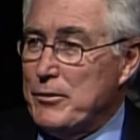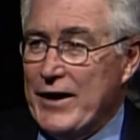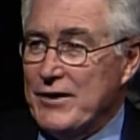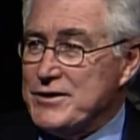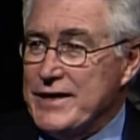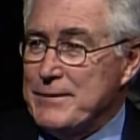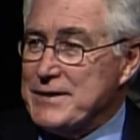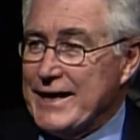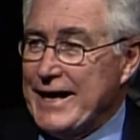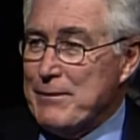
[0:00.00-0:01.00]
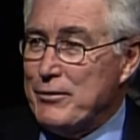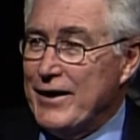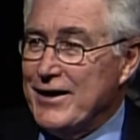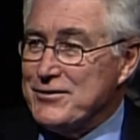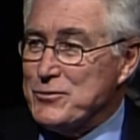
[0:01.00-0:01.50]
pronounce names I can't
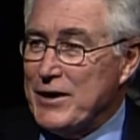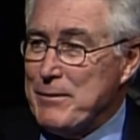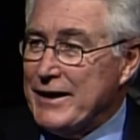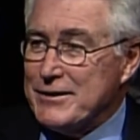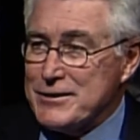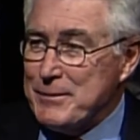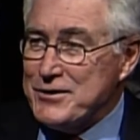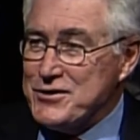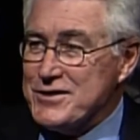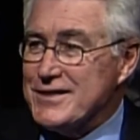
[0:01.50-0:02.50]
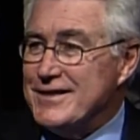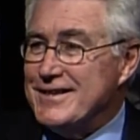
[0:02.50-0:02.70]
pronounce when I'm making speeches.